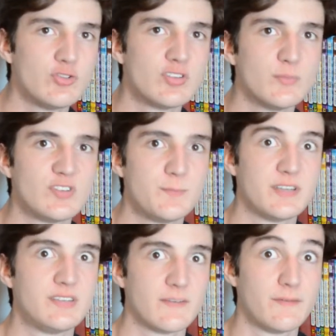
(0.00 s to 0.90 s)
some
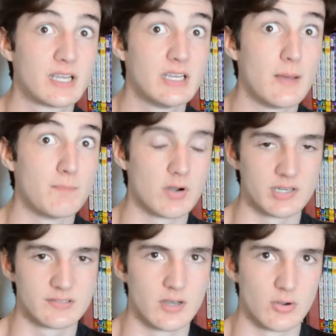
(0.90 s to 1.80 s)
specific
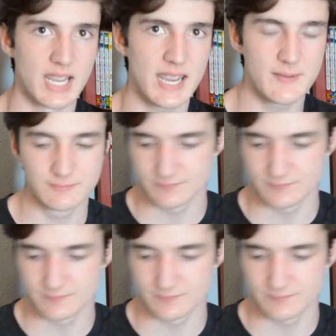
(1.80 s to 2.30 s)
numbers, okay?